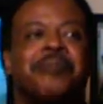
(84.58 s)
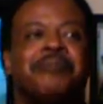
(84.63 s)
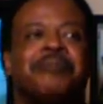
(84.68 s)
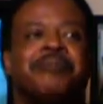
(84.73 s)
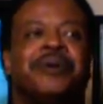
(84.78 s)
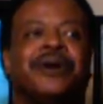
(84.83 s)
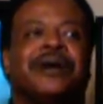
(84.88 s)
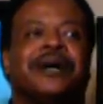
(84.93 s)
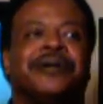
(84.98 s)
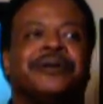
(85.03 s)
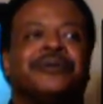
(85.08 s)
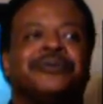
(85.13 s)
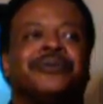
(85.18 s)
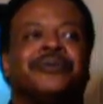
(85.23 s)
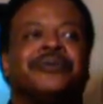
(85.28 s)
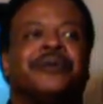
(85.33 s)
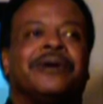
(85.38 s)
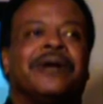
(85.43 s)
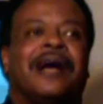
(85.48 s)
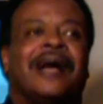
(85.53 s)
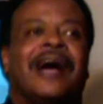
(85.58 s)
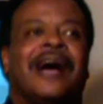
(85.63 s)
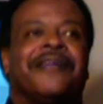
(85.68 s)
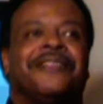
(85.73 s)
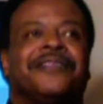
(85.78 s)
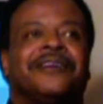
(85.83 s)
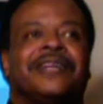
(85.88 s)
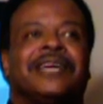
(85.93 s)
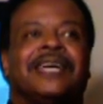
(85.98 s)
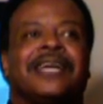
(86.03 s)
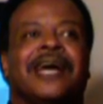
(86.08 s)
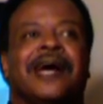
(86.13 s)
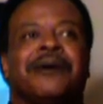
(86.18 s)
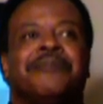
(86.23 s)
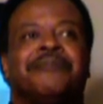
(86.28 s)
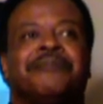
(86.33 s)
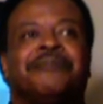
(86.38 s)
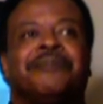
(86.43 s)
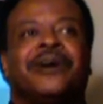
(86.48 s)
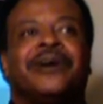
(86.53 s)
But after they
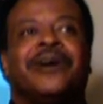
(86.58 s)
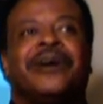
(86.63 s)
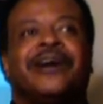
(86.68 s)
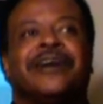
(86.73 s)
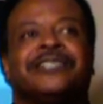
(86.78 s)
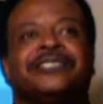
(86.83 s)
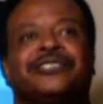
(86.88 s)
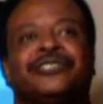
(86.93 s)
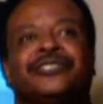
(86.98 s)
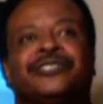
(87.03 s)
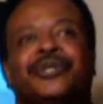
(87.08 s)
got married,